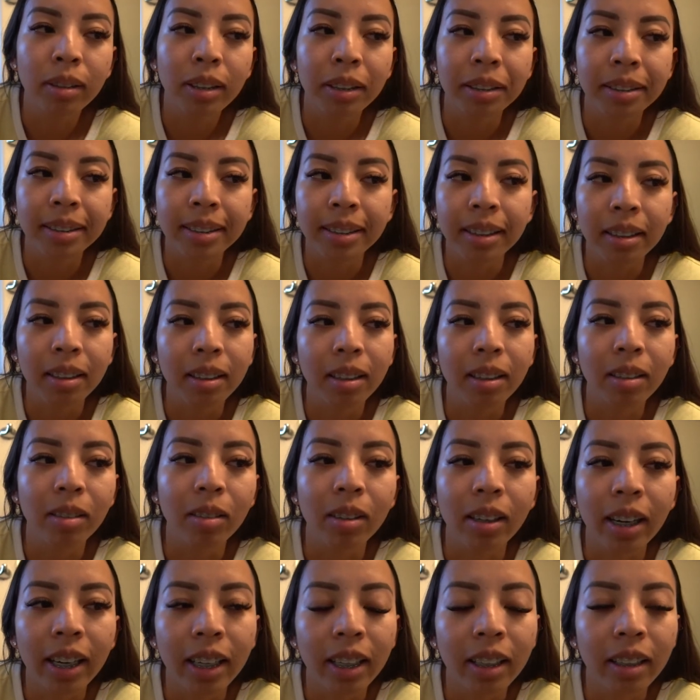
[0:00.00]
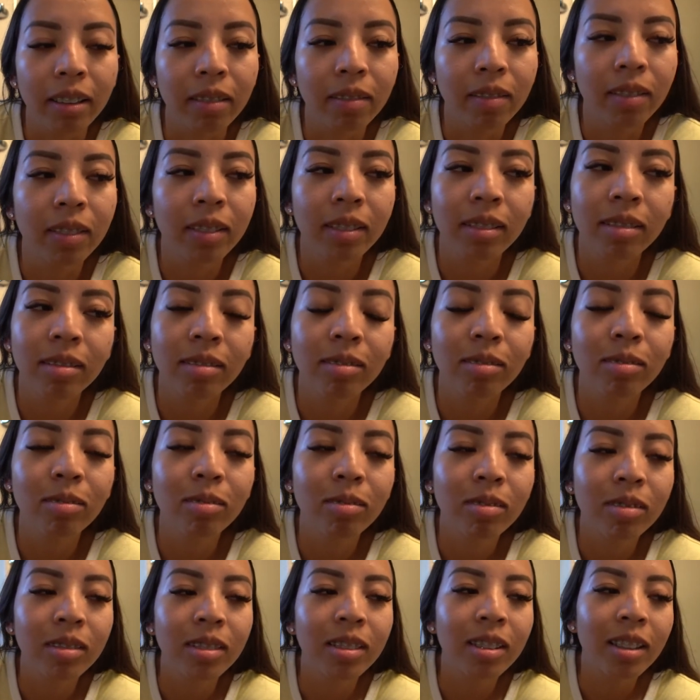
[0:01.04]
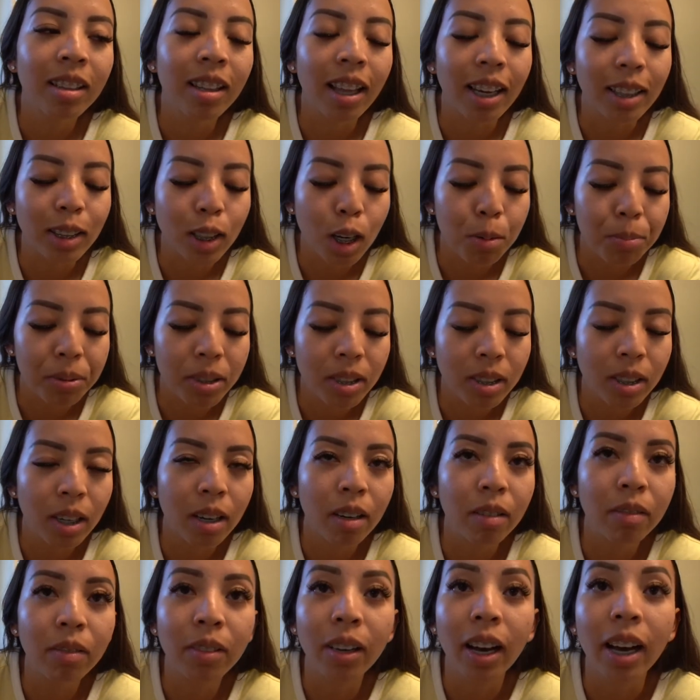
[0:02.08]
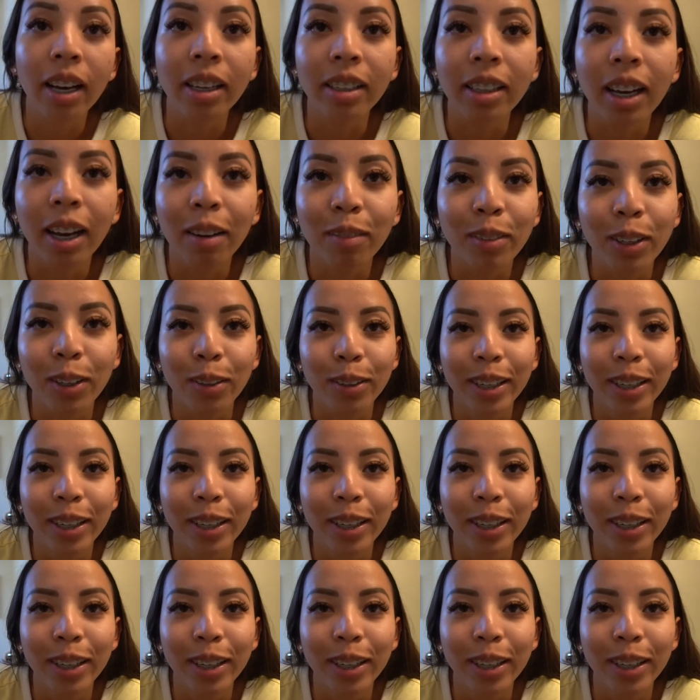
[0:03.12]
concealer, or any of that type of stuff, I have no